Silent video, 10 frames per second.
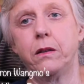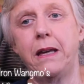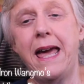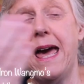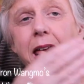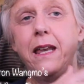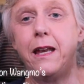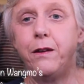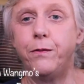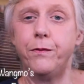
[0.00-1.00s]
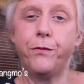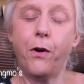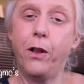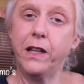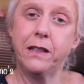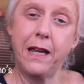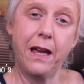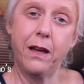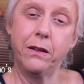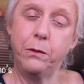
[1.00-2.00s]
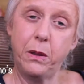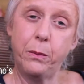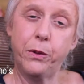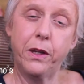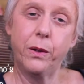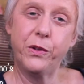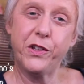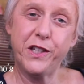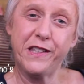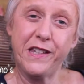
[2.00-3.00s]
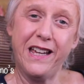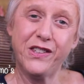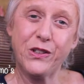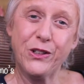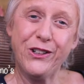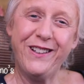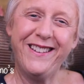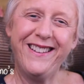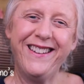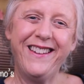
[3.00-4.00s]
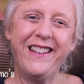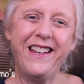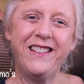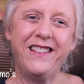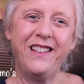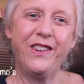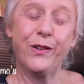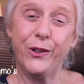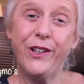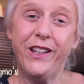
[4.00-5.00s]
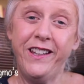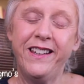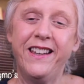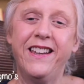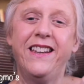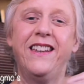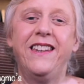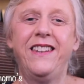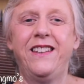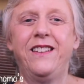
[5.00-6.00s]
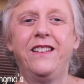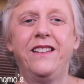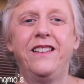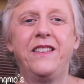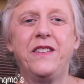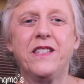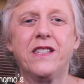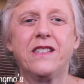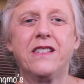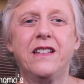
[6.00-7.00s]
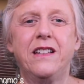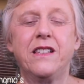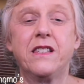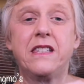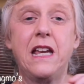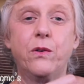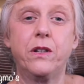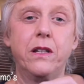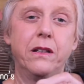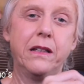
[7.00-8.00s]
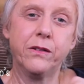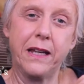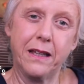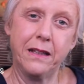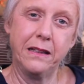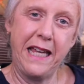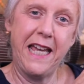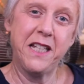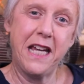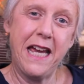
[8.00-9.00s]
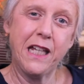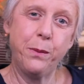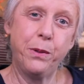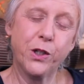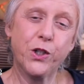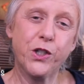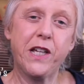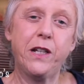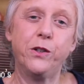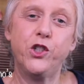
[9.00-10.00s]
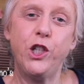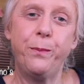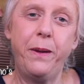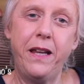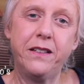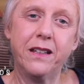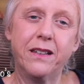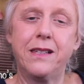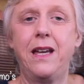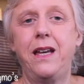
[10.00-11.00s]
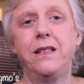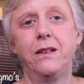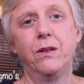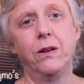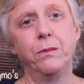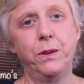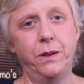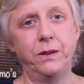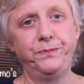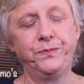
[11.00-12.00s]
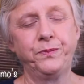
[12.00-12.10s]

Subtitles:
had a falling down. You remember there was a disaster in 1930 at this sacred, it's like land acupuncture site or geomantic site in Kongpo,